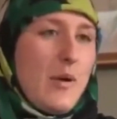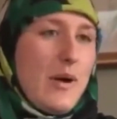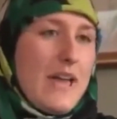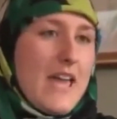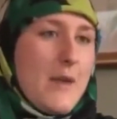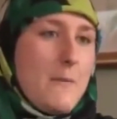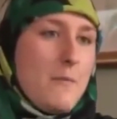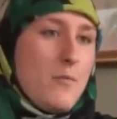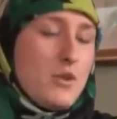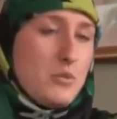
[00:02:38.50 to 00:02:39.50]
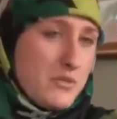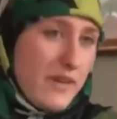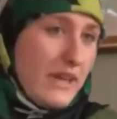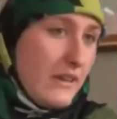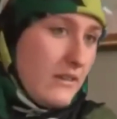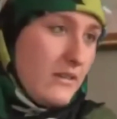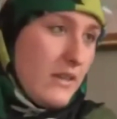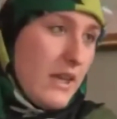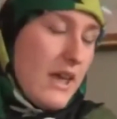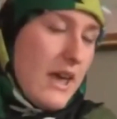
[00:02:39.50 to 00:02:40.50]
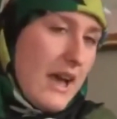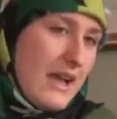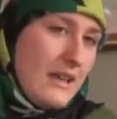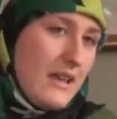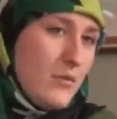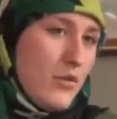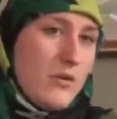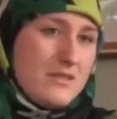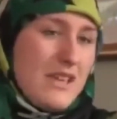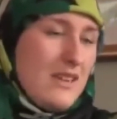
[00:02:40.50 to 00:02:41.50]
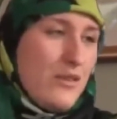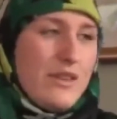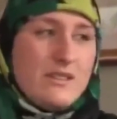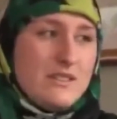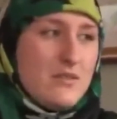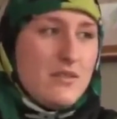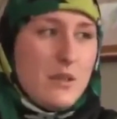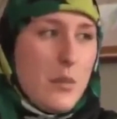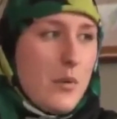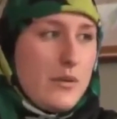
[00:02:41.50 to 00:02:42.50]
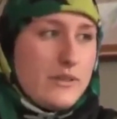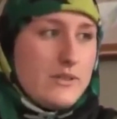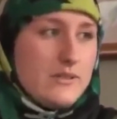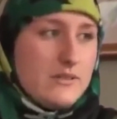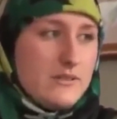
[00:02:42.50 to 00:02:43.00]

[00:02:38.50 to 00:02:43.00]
but um, which was fine. Mm-hmm. And then the more I was like, no, this is defeating the purpose.